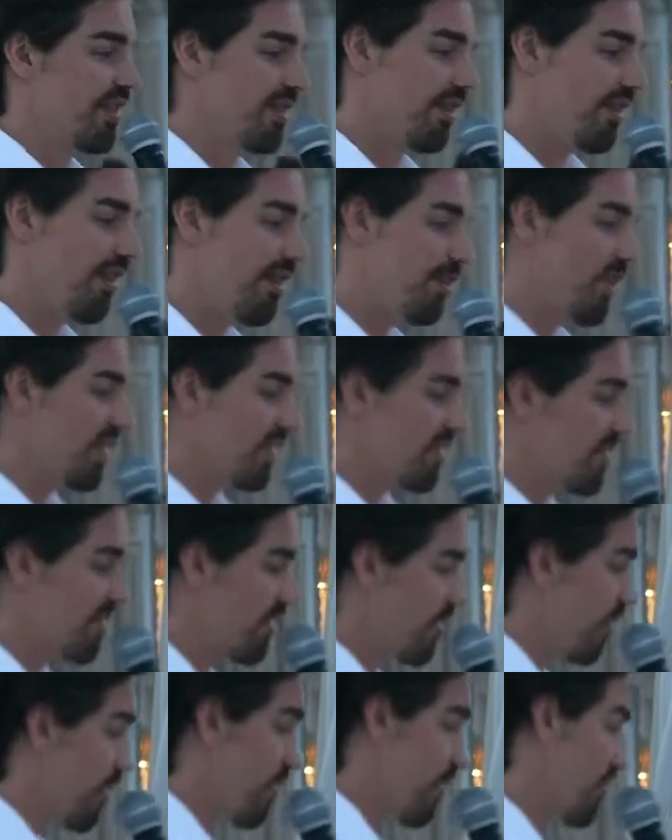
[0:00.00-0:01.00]
oh, I met this
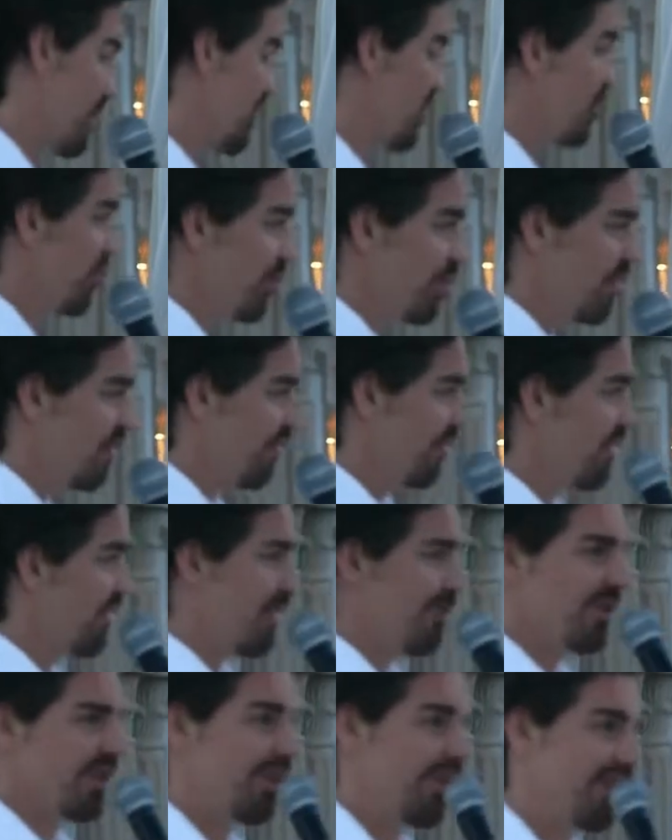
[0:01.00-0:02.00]
girl, she's beautiful,
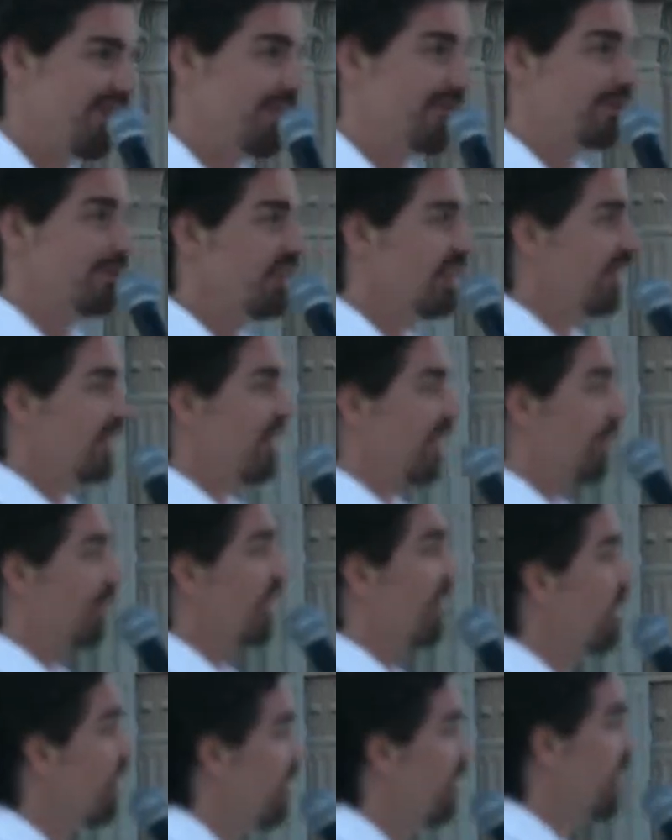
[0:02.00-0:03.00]
I'm in love. I'm
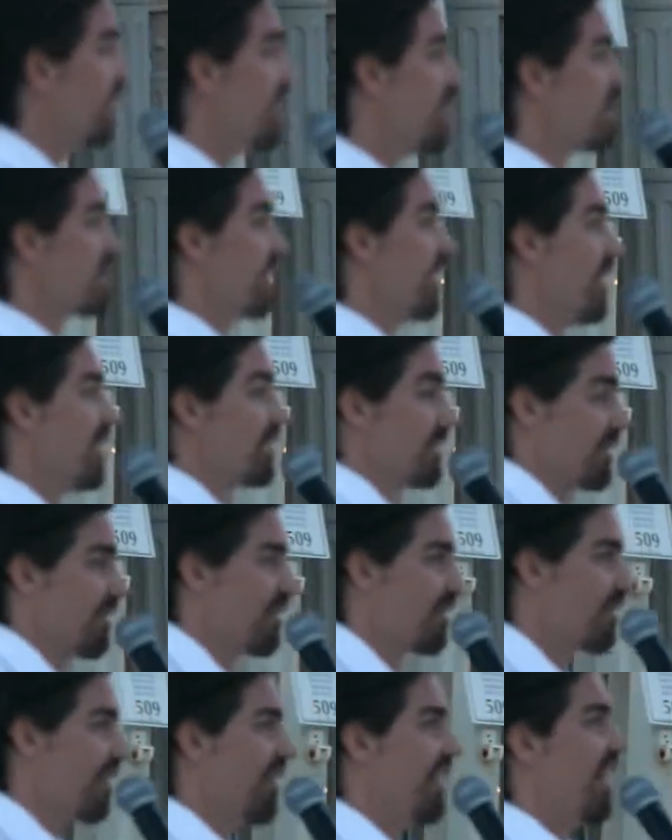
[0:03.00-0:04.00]
like, oh yeah, that's nice.
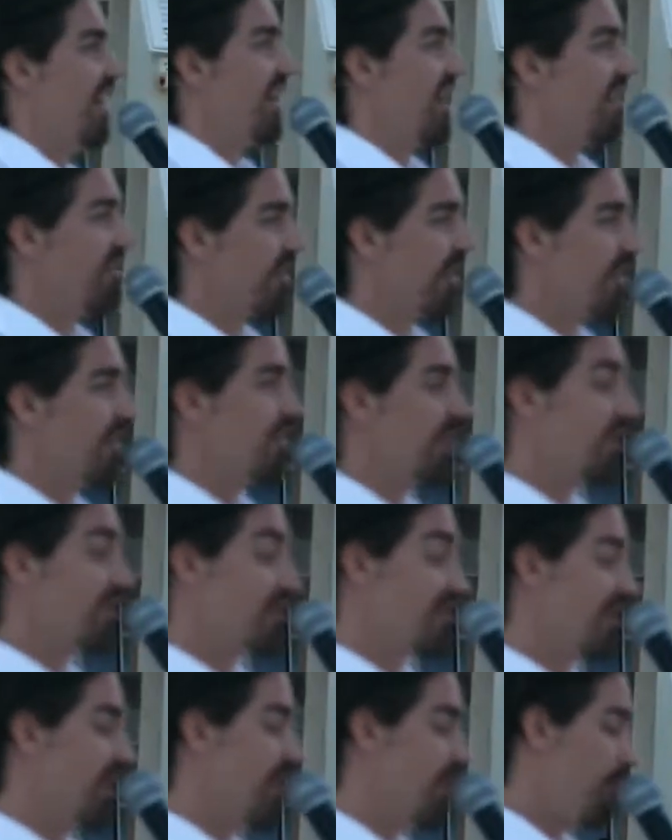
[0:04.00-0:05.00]
And at the end he
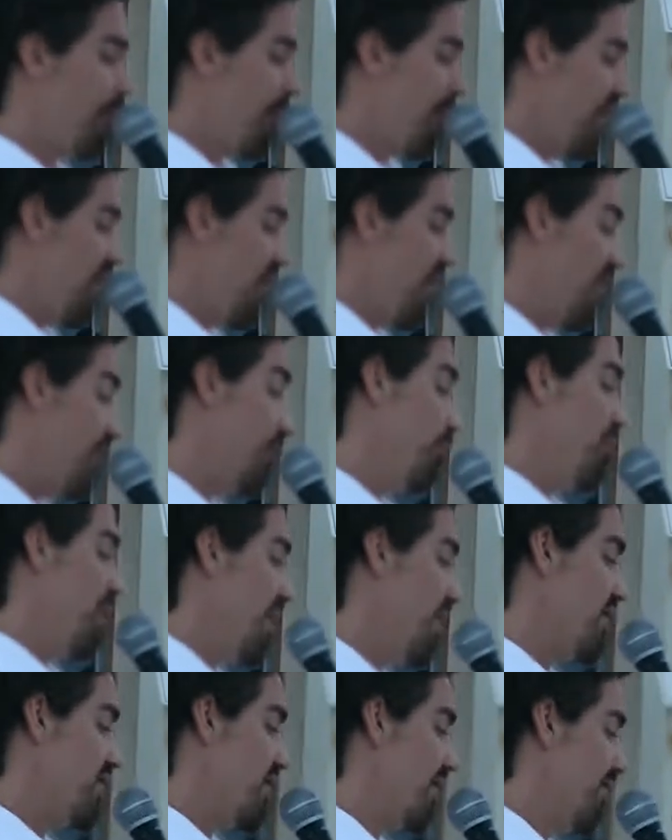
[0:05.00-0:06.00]
said, and her
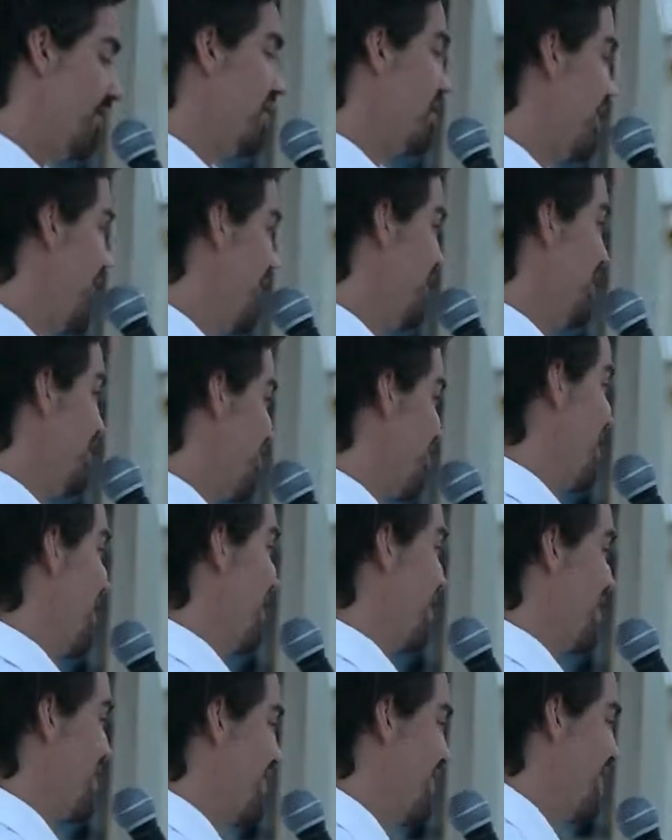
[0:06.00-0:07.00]
parents have a Chinese
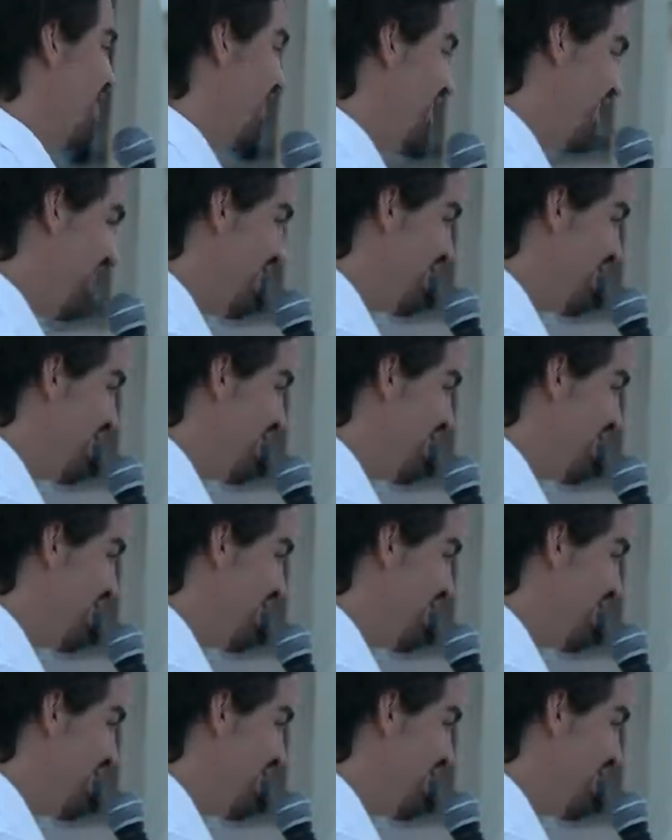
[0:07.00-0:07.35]
restaurant.